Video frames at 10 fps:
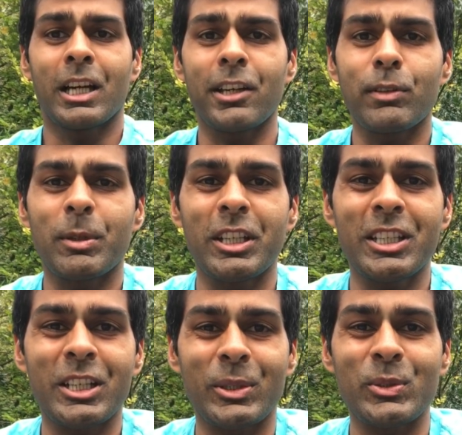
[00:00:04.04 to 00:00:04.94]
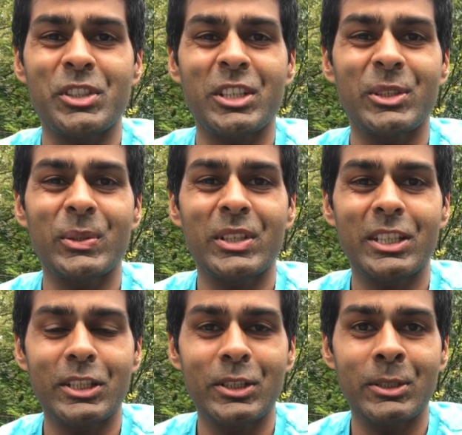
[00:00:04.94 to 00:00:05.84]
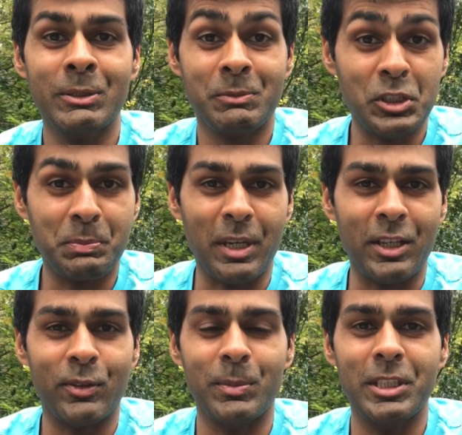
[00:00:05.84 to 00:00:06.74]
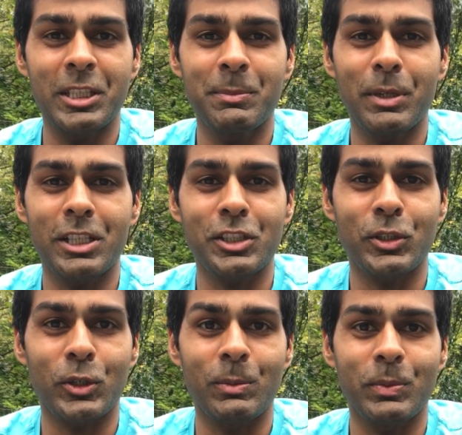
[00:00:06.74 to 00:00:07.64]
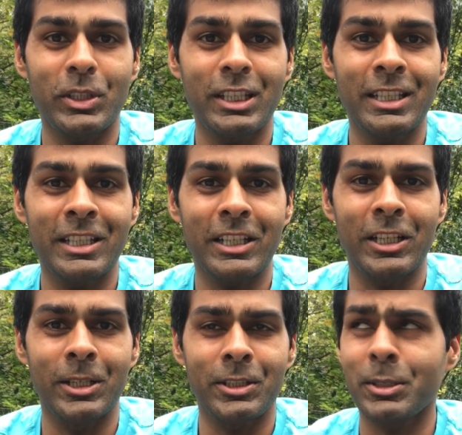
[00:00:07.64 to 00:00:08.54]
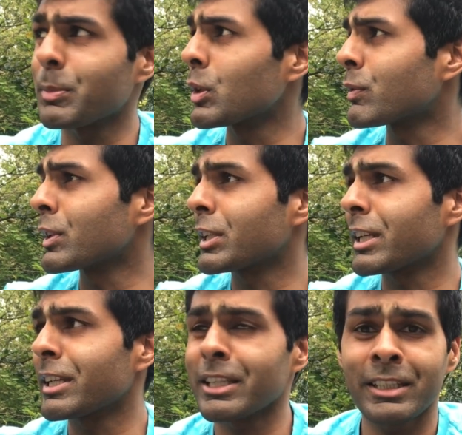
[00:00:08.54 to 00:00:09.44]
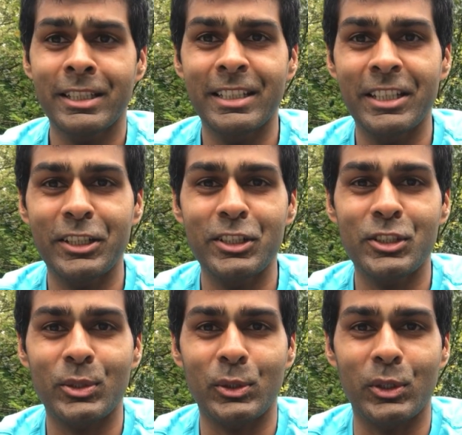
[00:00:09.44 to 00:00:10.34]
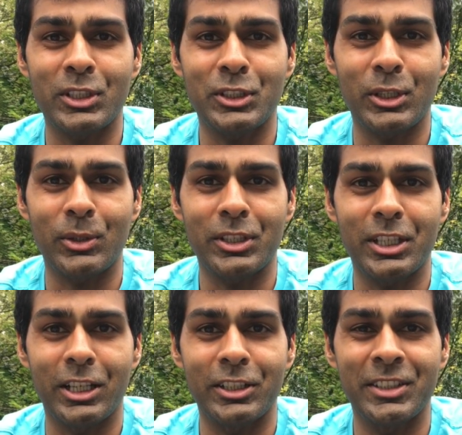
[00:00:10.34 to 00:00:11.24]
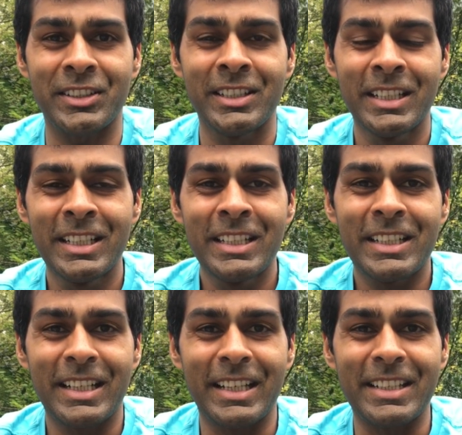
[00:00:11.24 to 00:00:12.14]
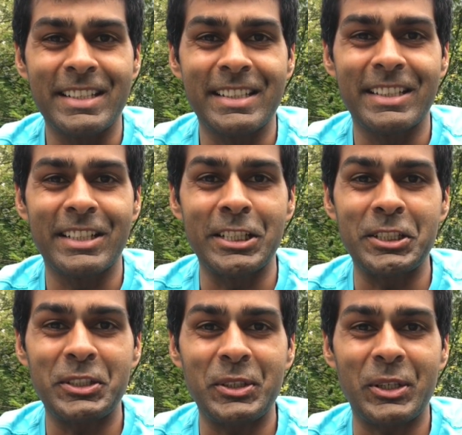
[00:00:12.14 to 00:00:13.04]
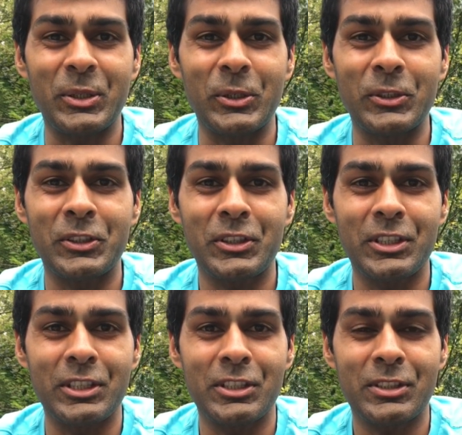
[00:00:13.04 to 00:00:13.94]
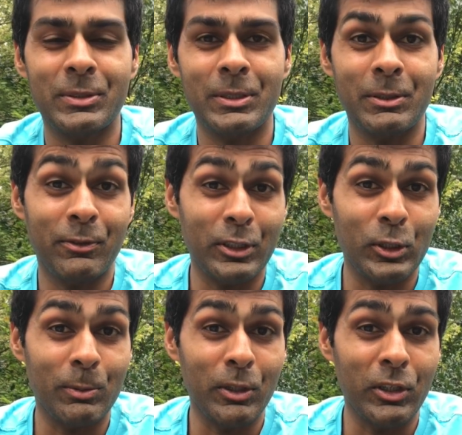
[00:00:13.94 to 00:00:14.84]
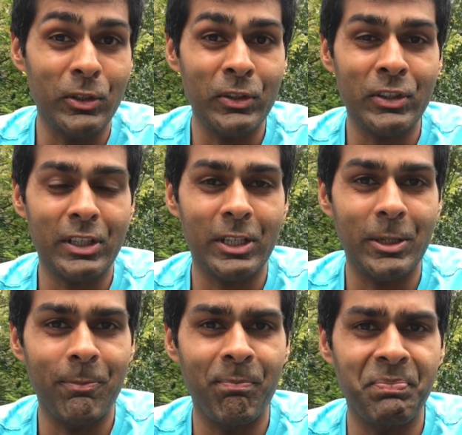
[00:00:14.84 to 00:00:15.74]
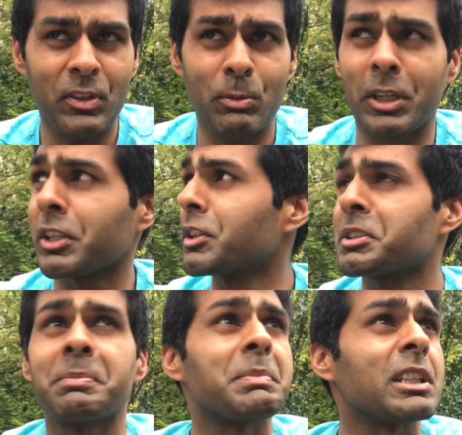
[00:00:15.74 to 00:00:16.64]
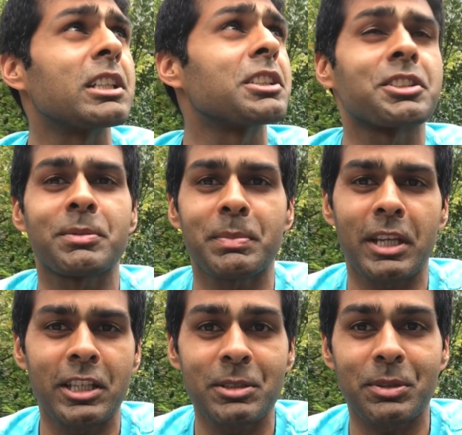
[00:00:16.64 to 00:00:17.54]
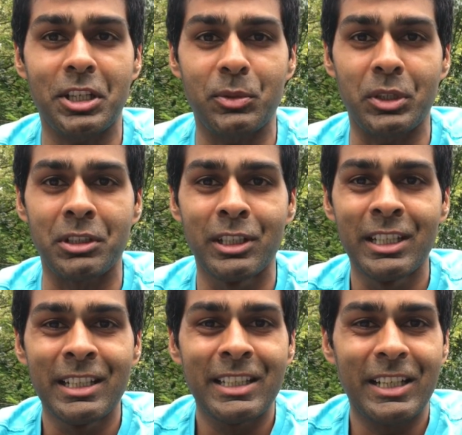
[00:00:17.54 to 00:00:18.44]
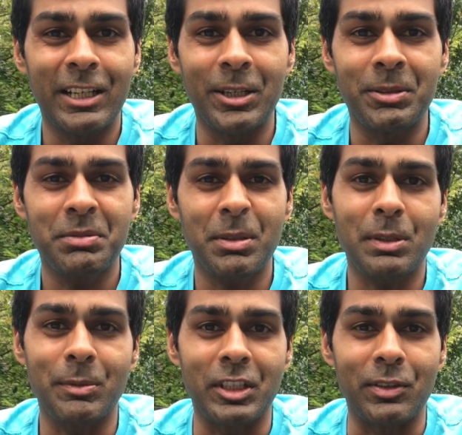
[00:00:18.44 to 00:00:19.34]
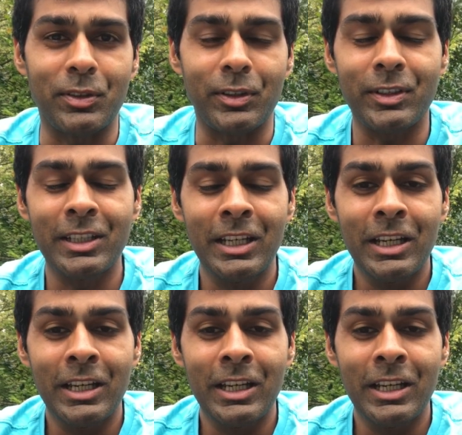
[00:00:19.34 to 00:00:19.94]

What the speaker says: Hi everybody, Karun Chandhok here, just back from the Belgian Grand Prix. It's a beautiful day in England, so I thought I'd sit out in the garden and record this video vlog. You might hear some birds and some planes, but anyway, something a bit different.